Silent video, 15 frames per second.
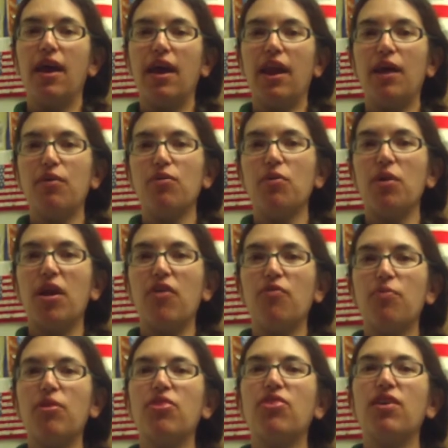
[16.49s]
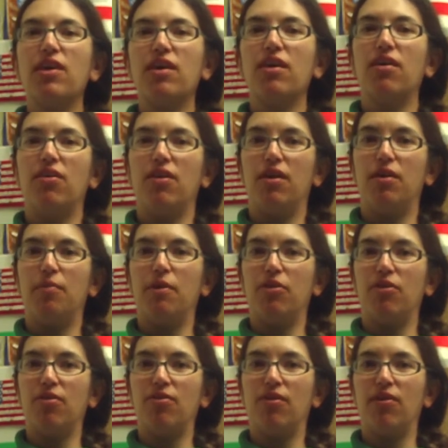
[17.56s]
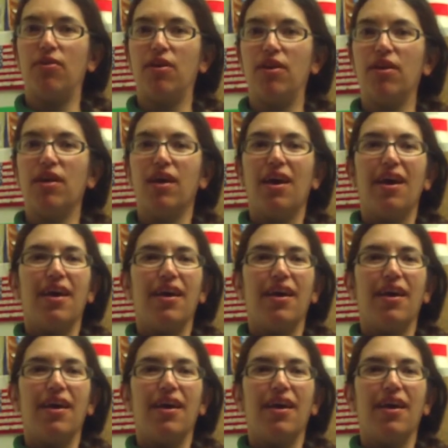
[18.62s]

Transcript: and I have been thinking a lot about this lately.